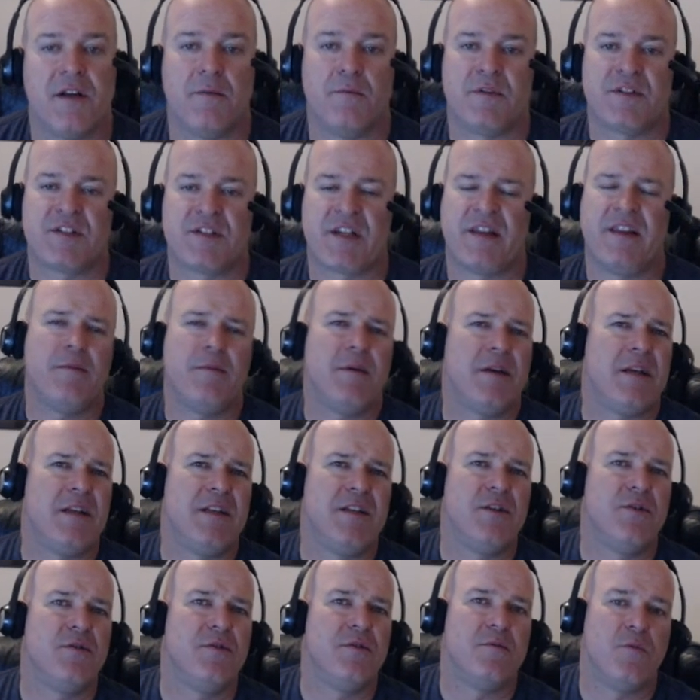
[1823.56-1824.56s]
done, which I think we can
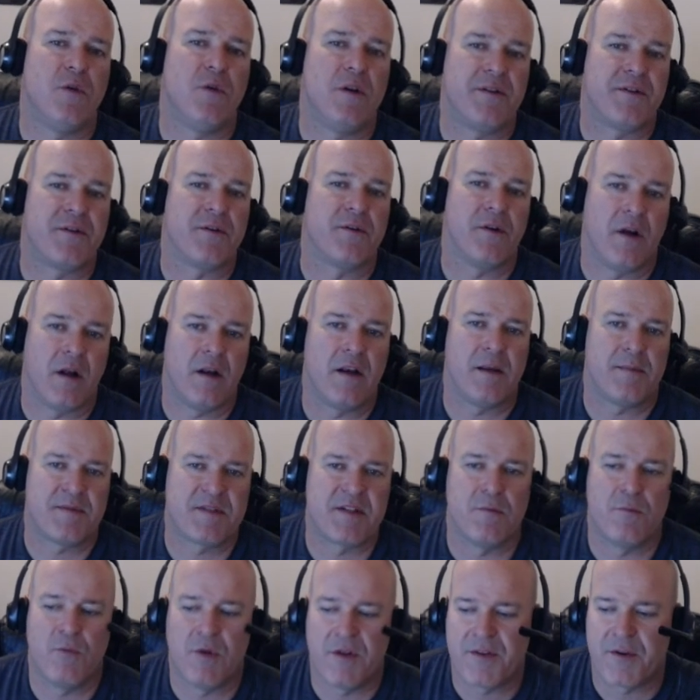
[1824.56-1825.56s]
do in on
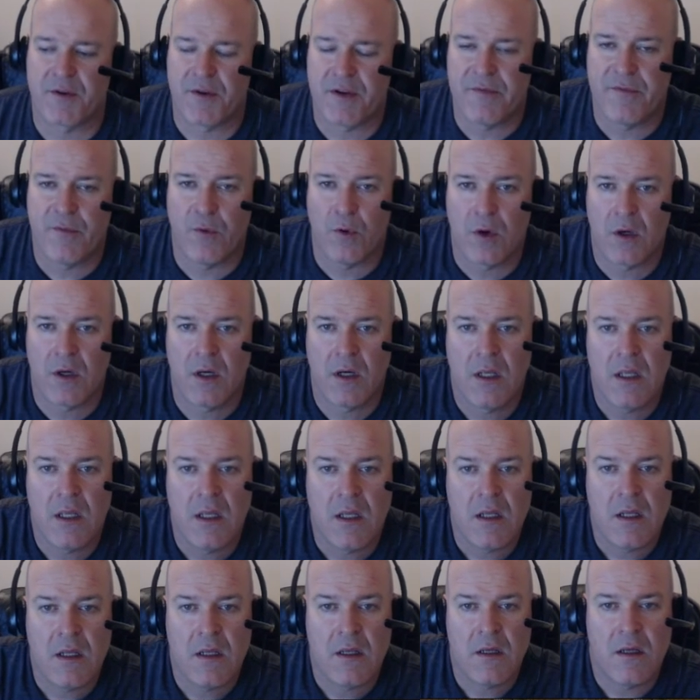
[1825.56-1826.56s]
episode 134,
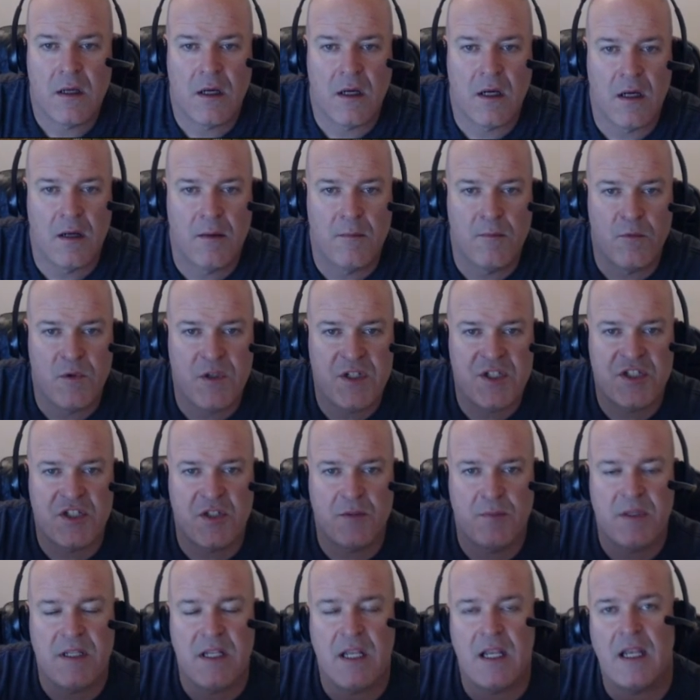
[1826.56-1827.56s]
we
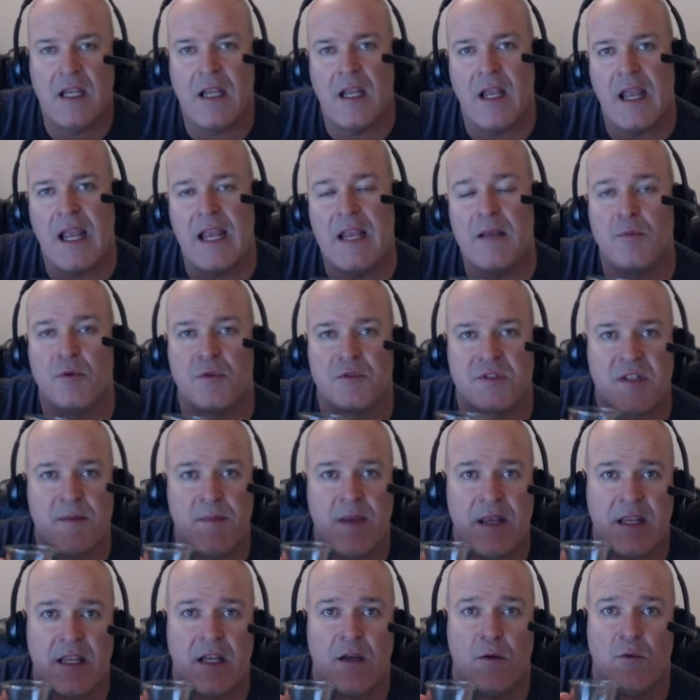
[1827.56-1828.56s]
should be able to
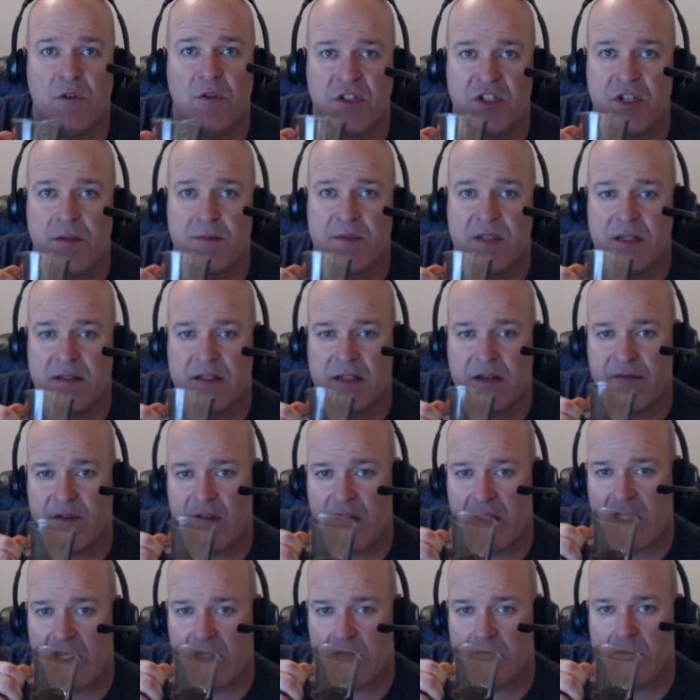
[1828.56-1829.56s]
make L1 chipsets
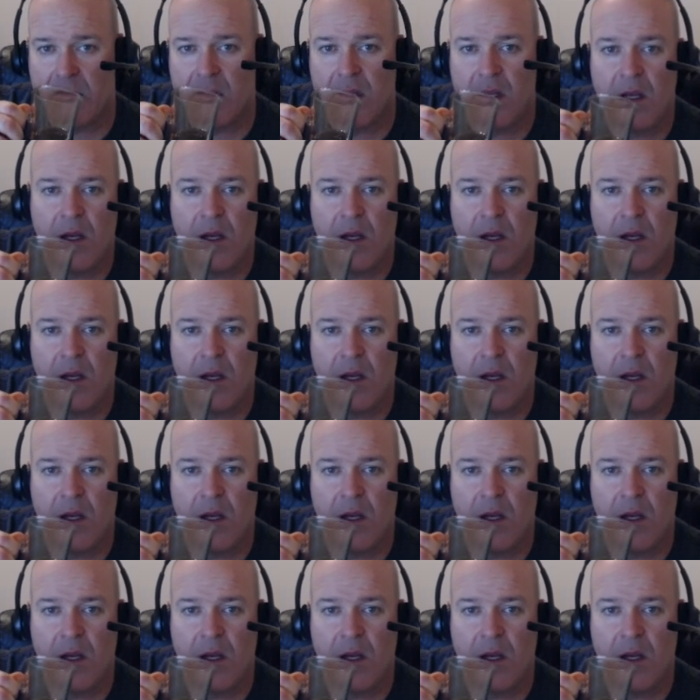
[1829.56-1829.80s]
after that.